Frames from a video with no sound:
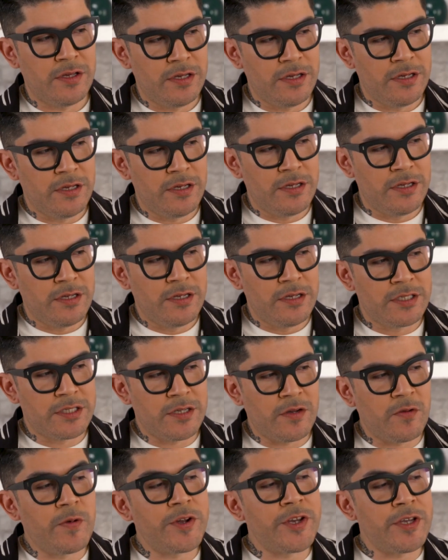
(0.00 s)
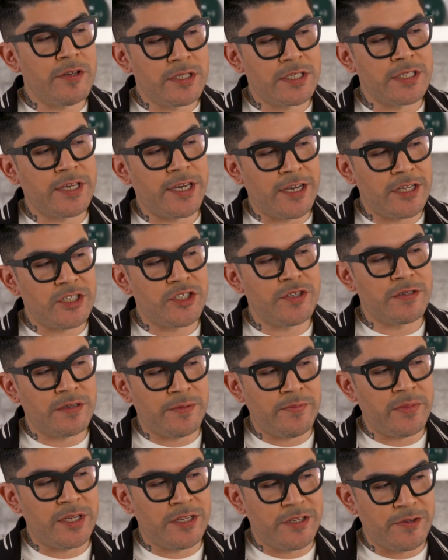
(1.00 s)
So do you think so like when one you sketch, color? you
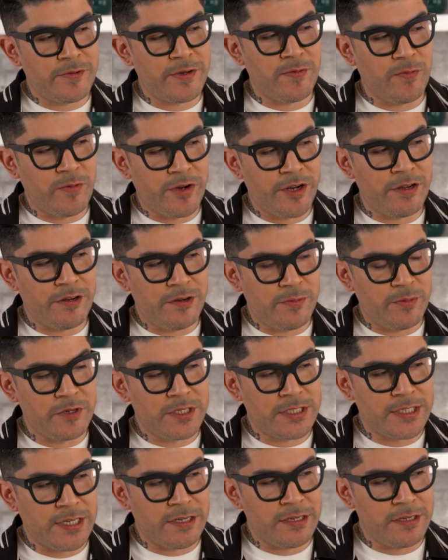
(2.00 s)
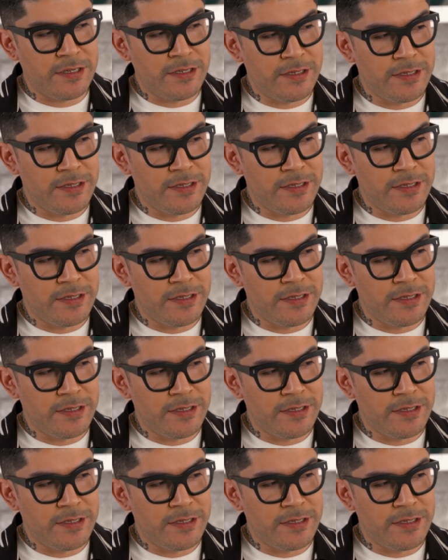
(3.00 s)
commit to it 100%?